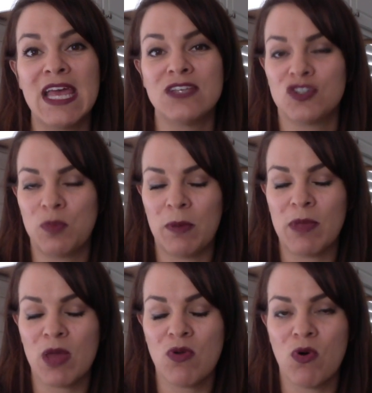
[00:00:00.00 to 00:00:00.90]
She put
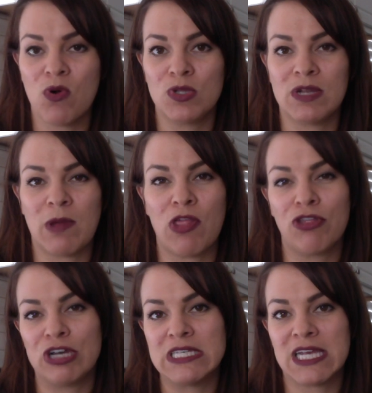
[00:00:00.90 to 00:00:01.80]
me on hold, and about
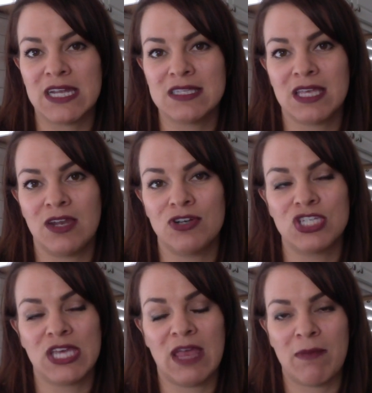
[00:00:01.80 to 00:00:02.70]
30 seconds later,
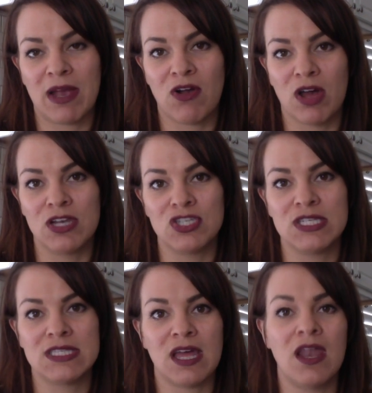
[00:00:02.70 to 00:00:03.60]
she came back on and she
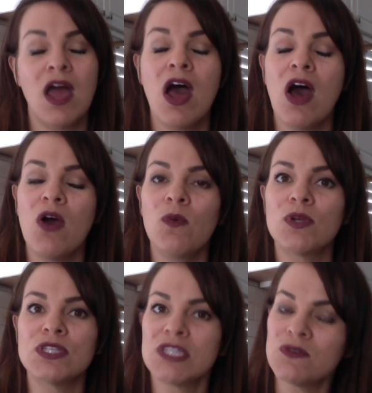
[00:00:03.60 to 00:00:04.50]
said, oh,
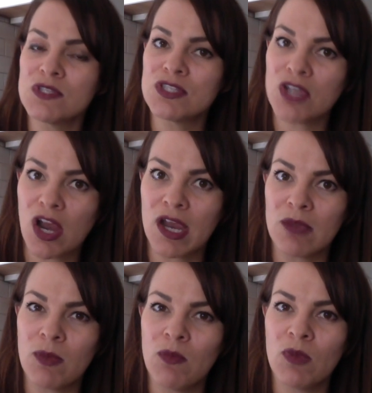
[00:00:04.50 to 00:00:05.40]
we're so sorry.
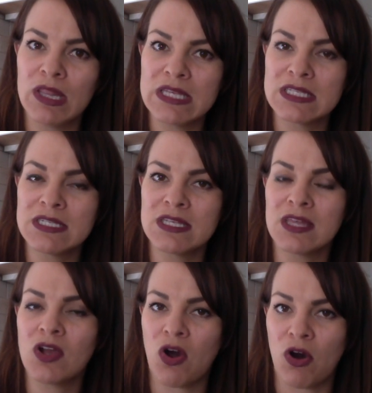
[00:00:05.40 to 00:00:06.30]
We re-listened to
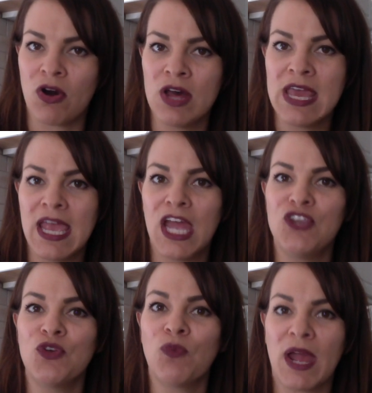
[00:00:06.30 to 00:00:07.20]
the call,
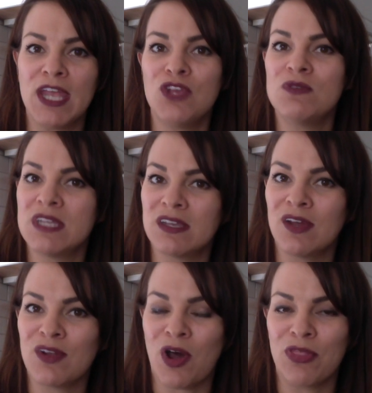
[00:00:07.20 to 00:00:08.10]
and you're right, you did
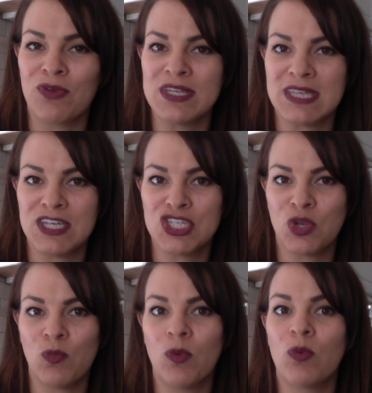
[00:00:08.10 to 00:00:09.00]
get
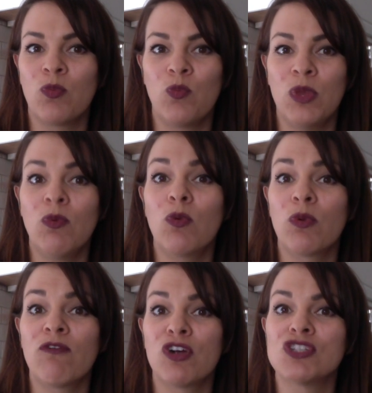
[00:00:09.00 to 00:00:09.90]
authorization, and we will
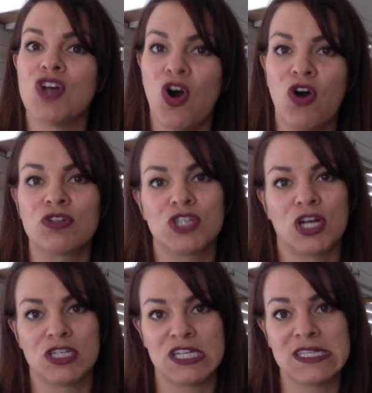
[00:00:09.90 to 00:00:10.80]
reverse all
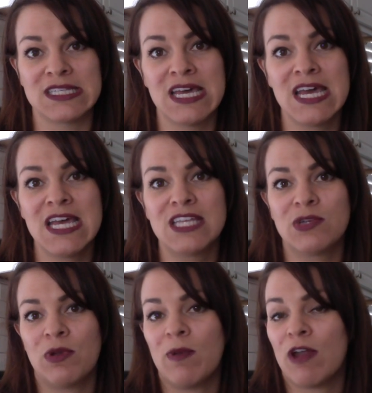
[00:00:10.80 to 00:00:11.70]
charges.
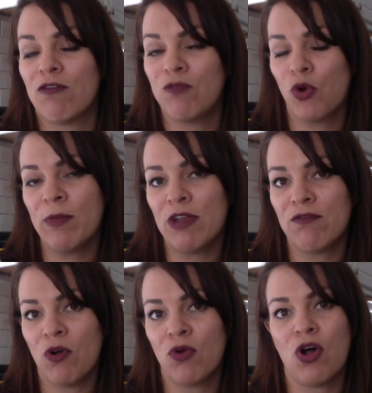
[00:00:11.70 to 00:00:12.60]
So in about a 4-minute
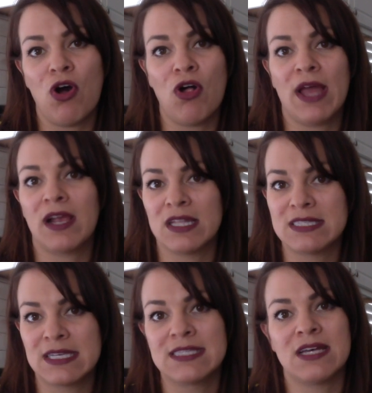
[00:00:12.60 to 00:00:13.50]
phone call, I got
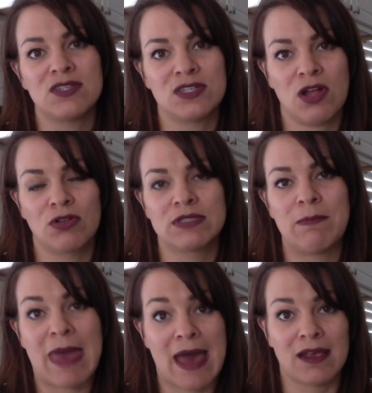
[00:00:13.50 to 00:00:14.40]
$6,000
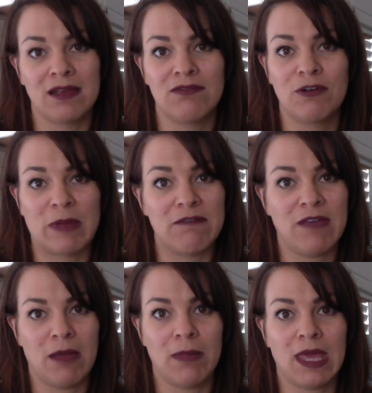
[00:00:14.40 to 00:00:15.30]
back for my
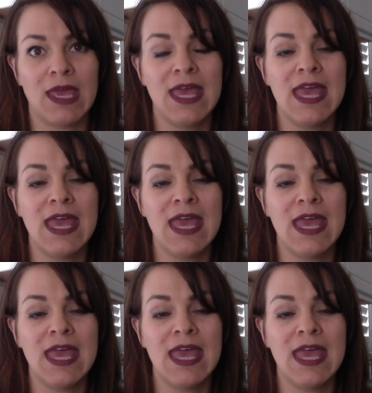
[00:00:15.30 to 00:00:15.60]
family.